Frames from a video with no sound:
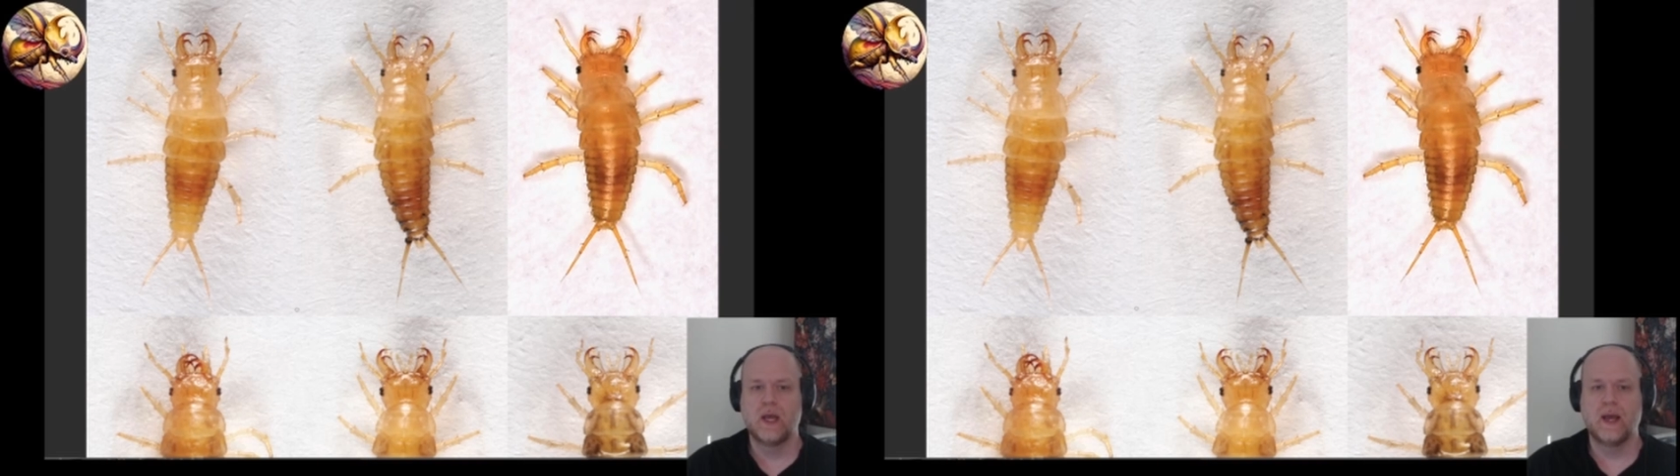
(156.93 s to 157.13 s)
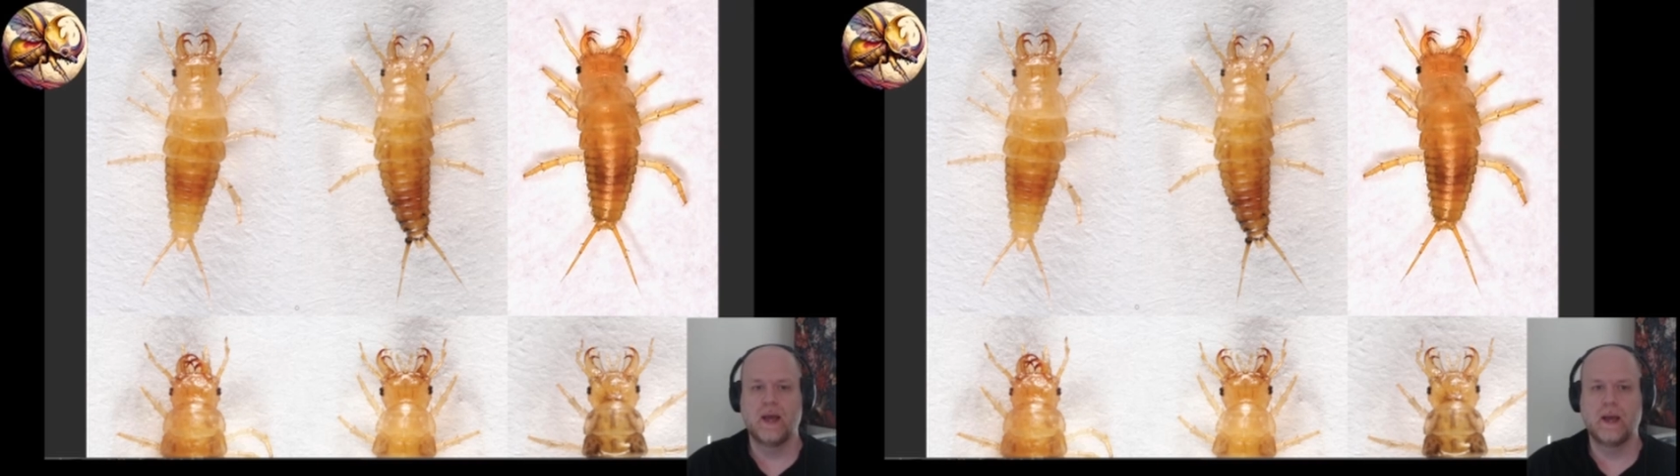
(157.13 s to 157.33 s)

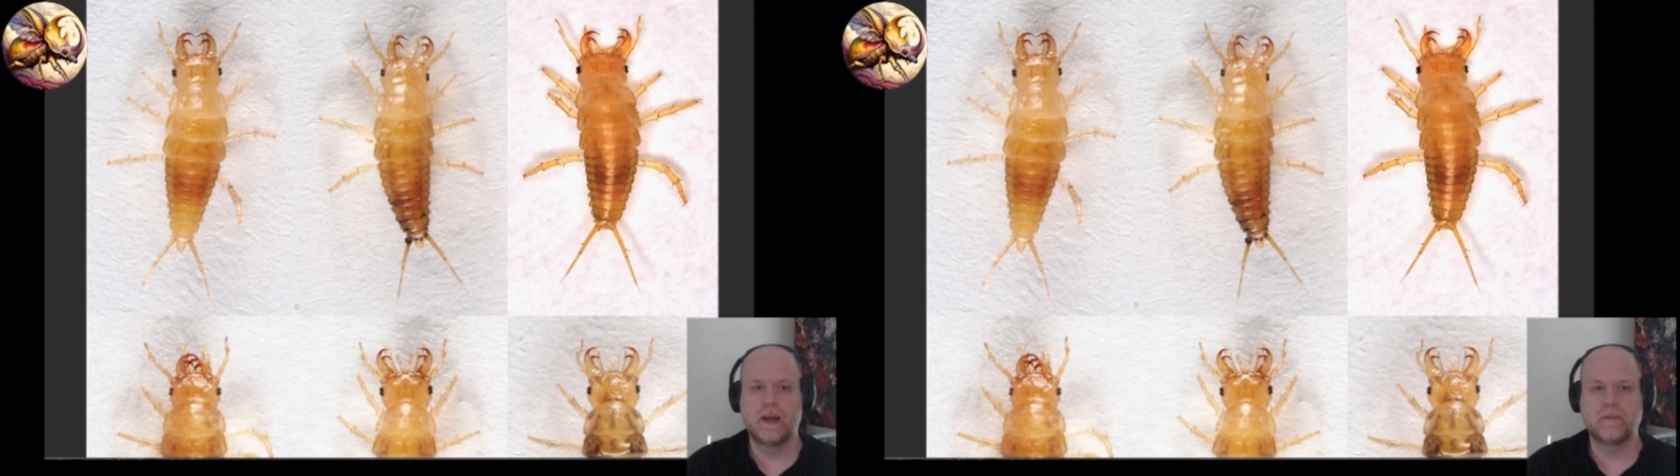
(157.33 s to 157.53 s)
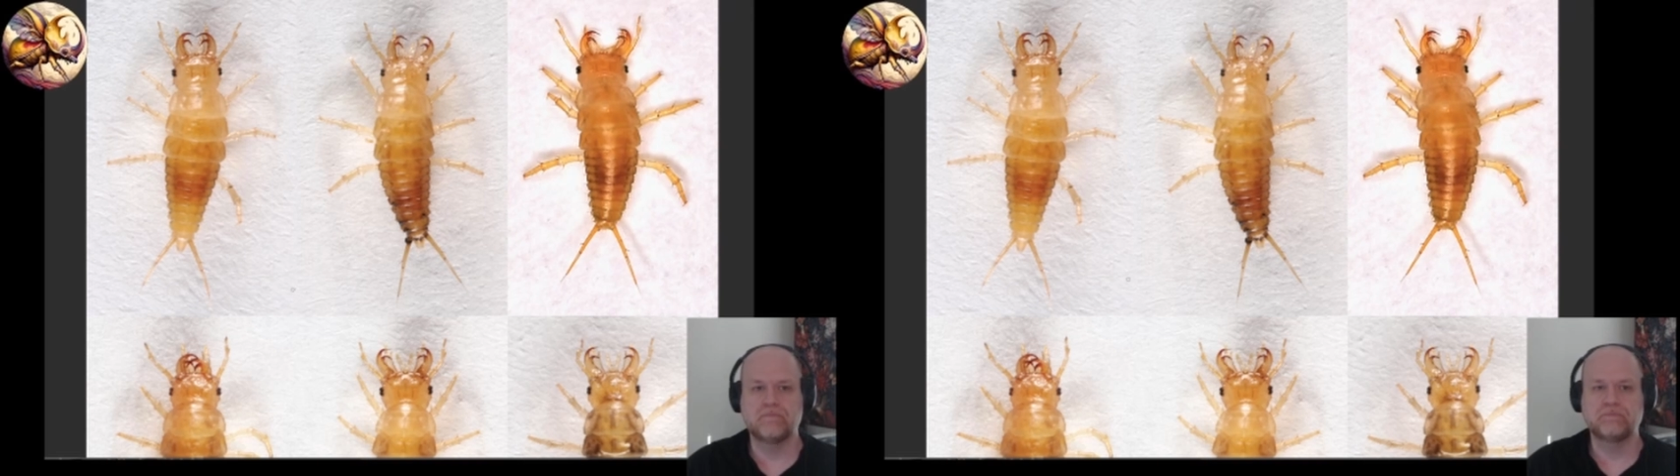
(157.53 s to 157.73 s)

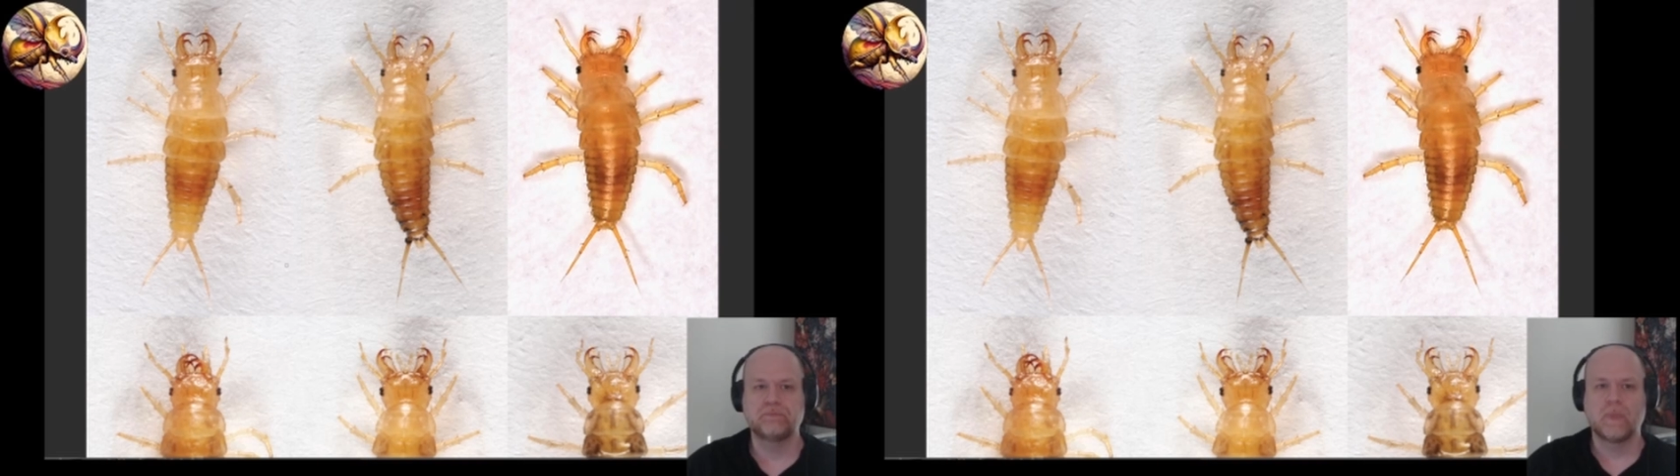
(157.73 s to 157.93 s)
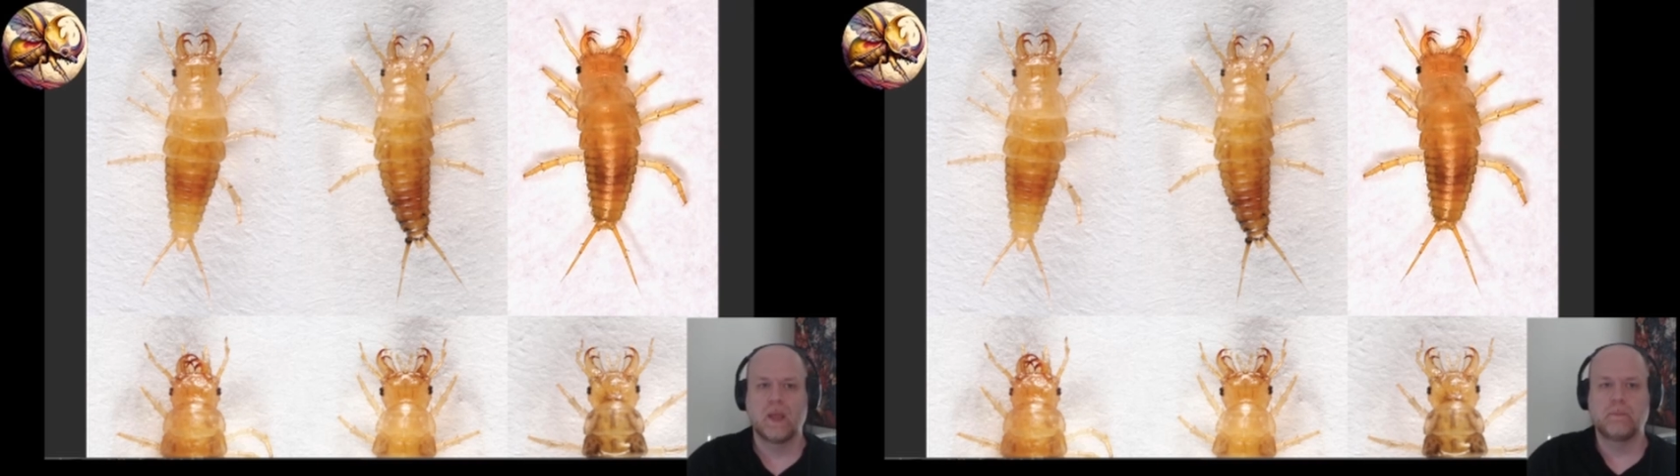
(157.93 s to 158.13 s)

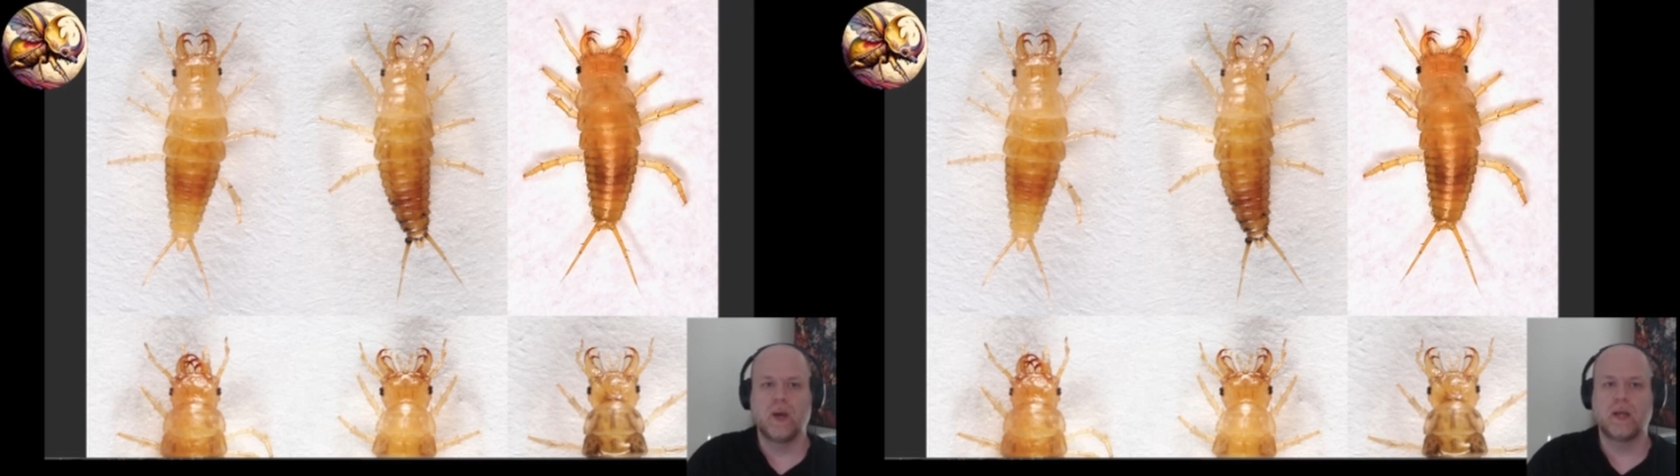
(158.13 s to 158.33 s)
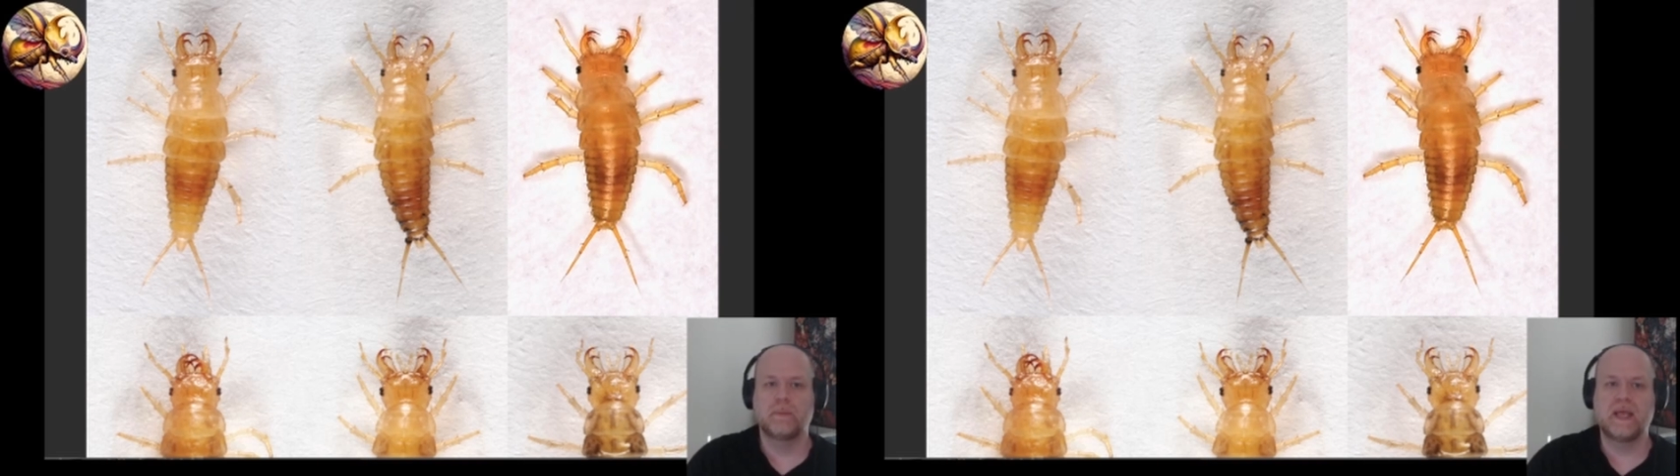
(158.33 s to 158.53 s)

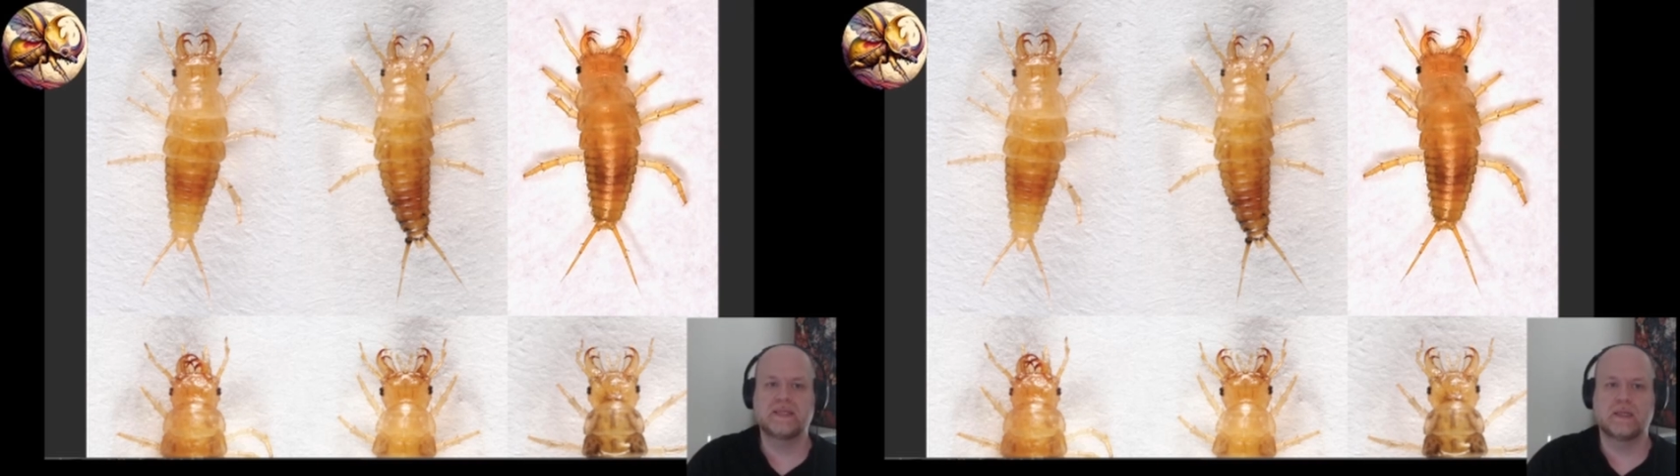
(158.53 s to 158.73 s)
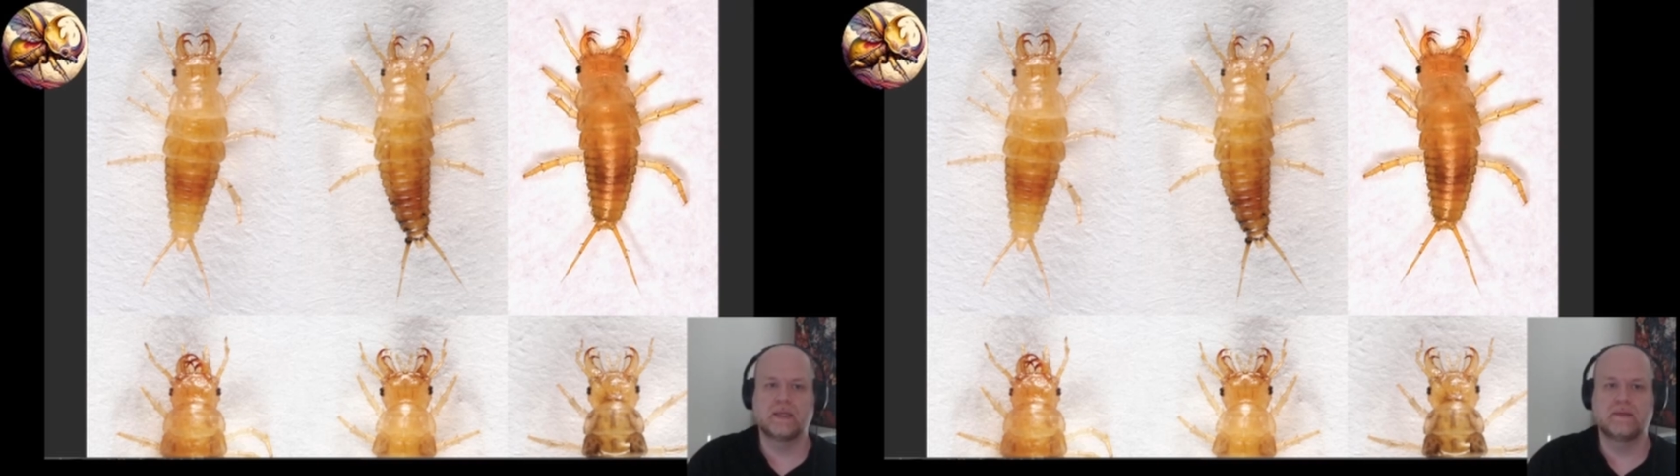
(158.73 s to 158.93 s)
But basically,